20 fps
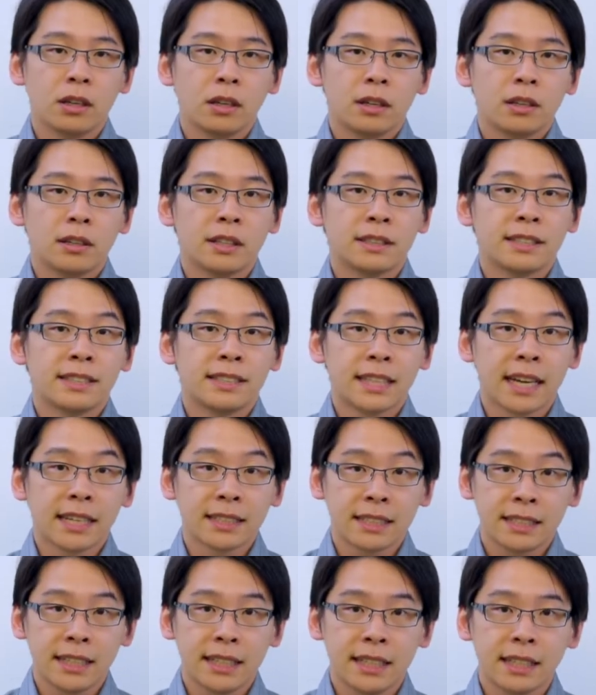the
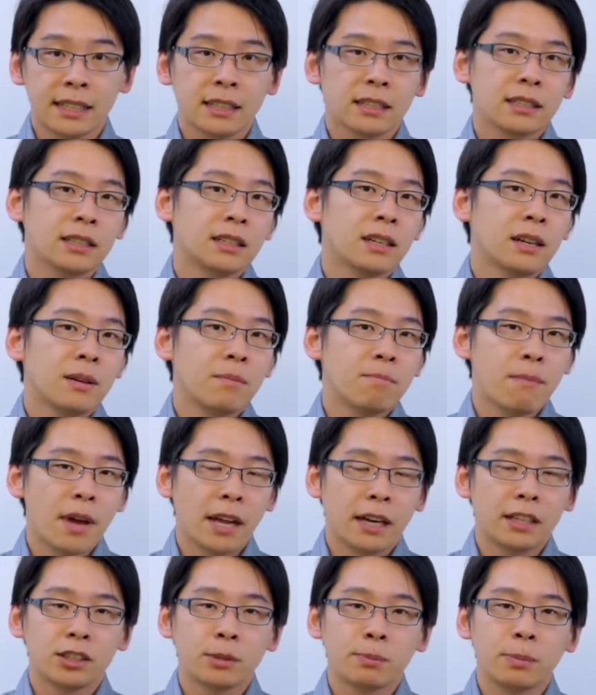testing,
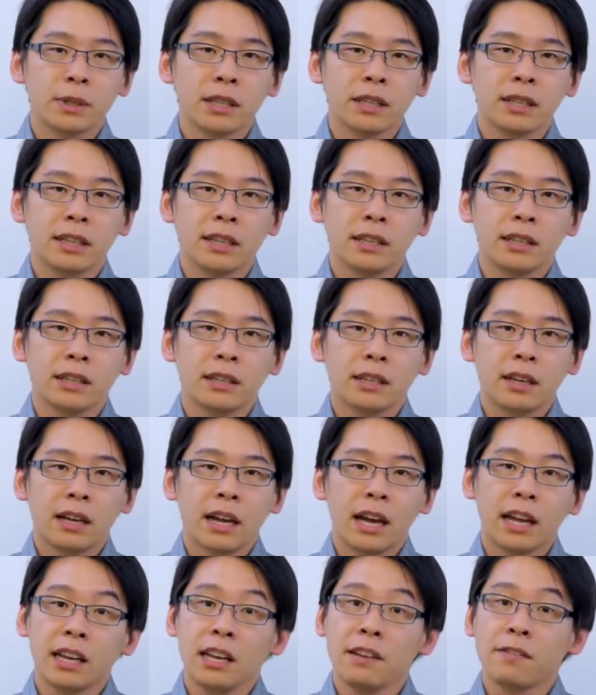manageability,
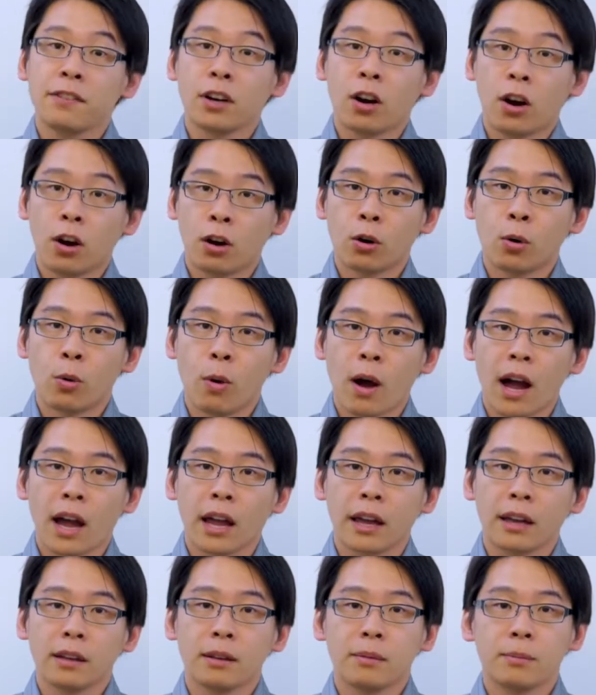and even
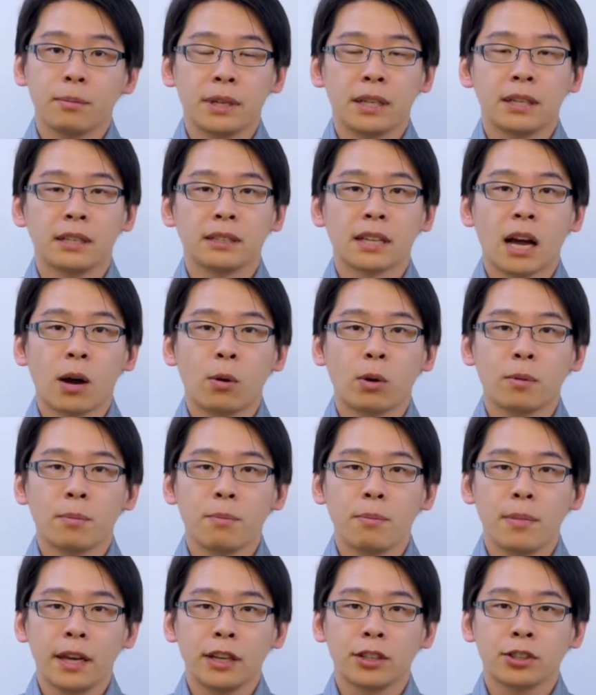ROI, because I want to
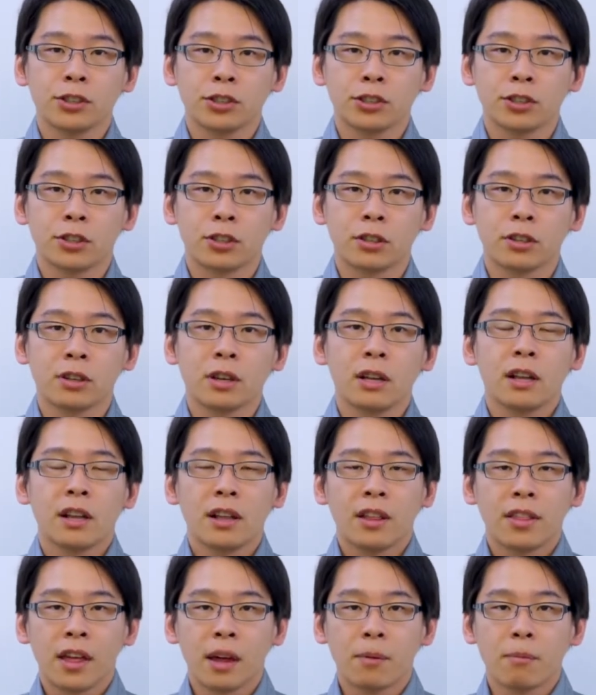make sure
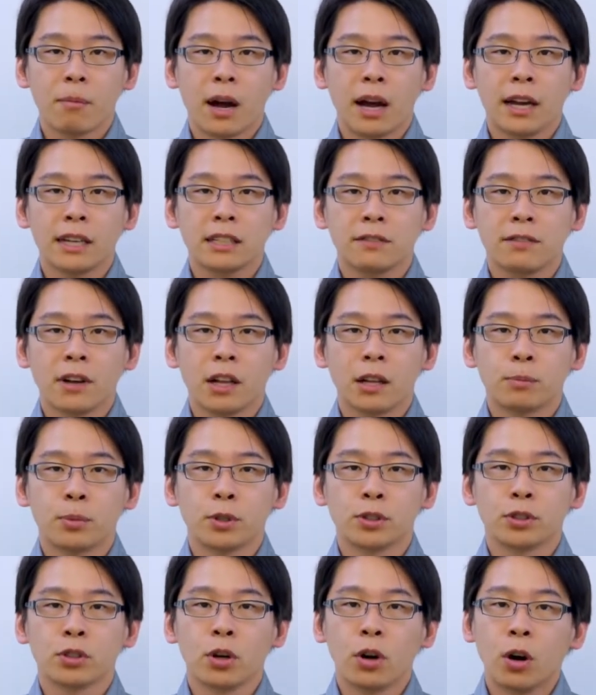that my
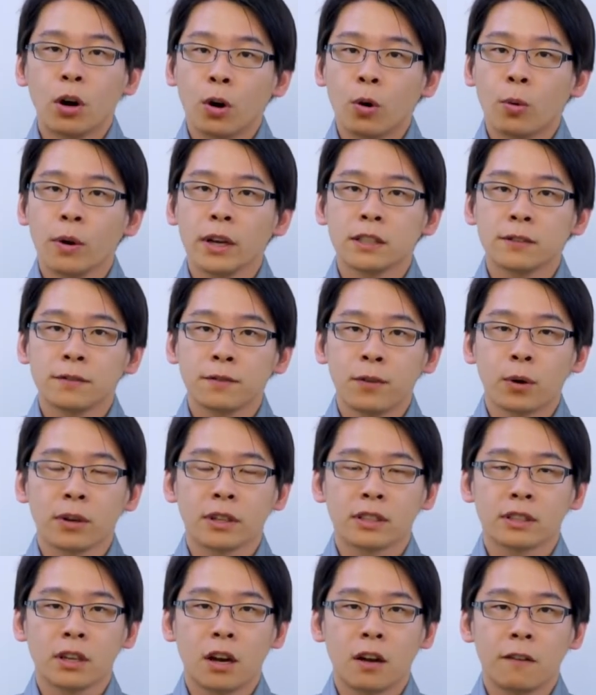developers always
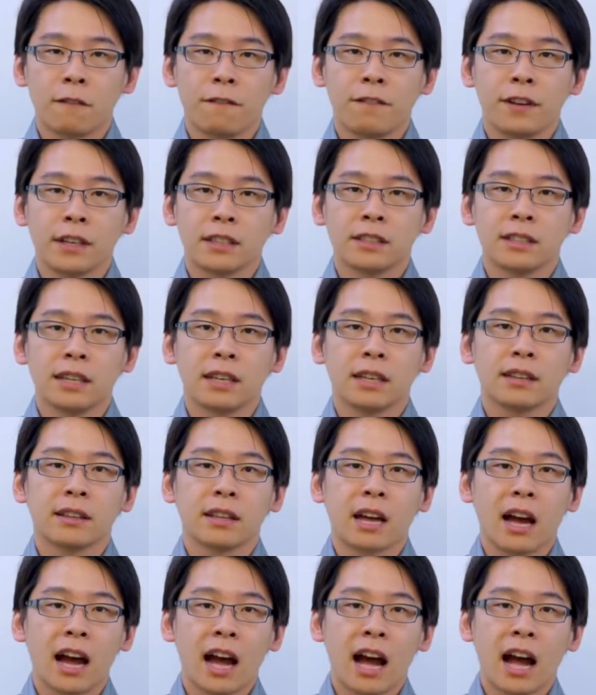focus on fixing
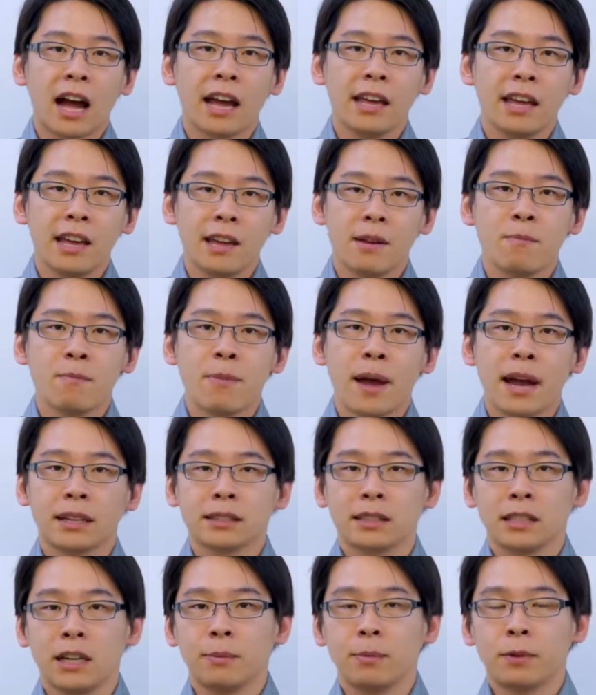the high
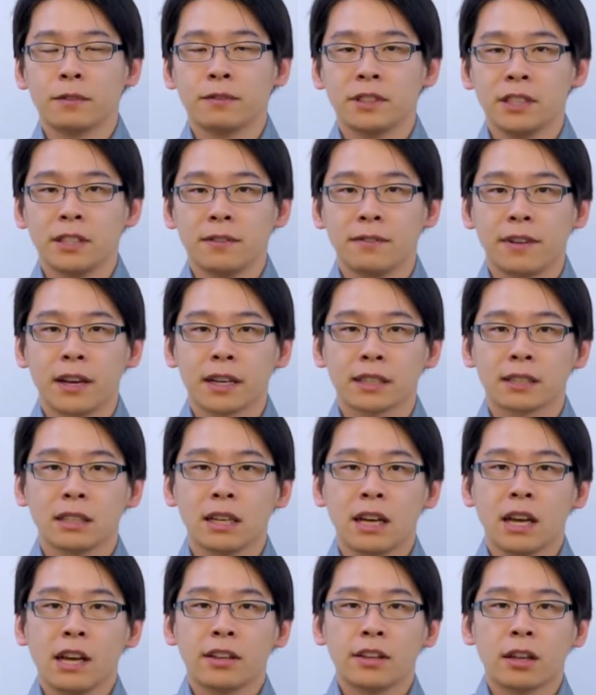impact type of defects
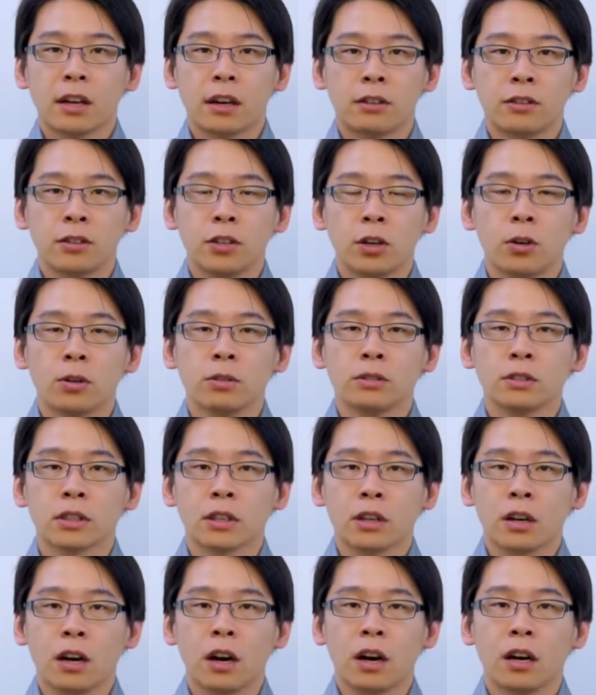that are known to
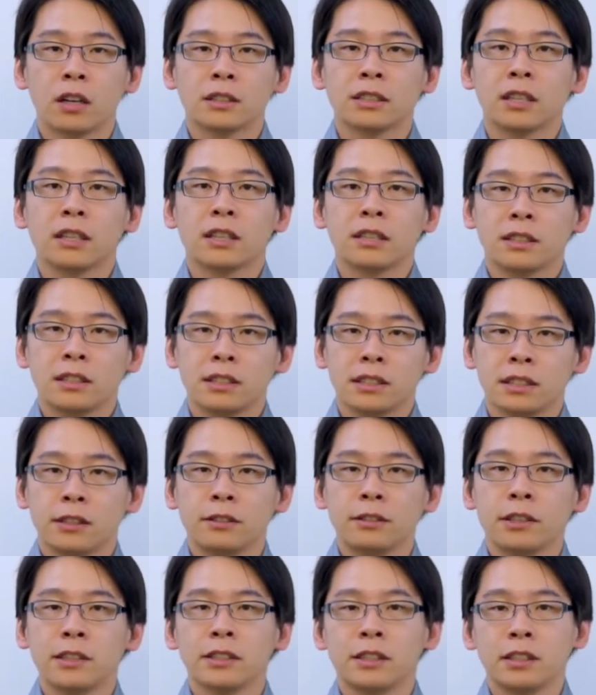cause
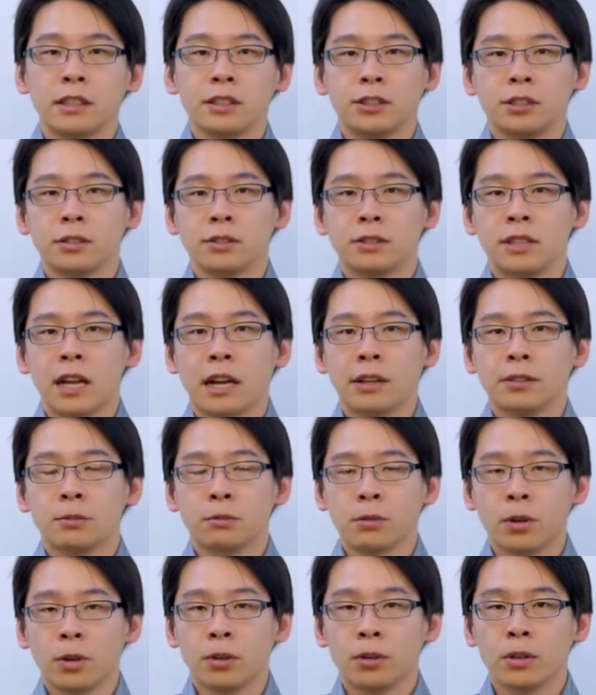serious issues down the
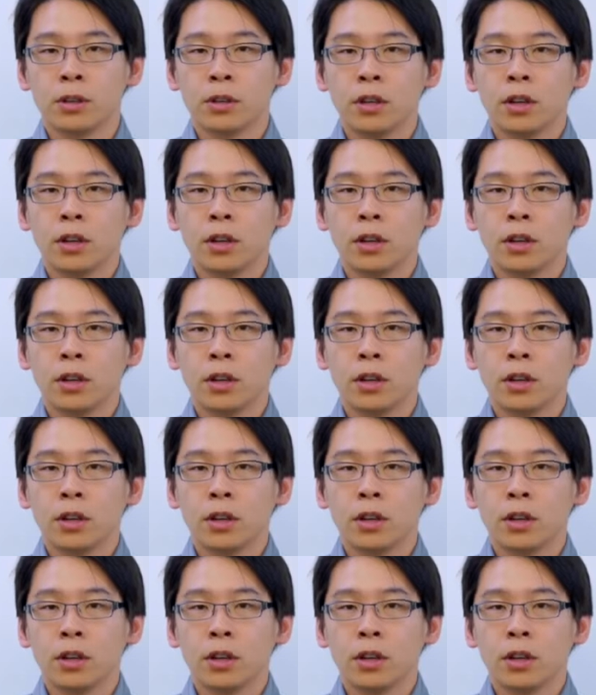road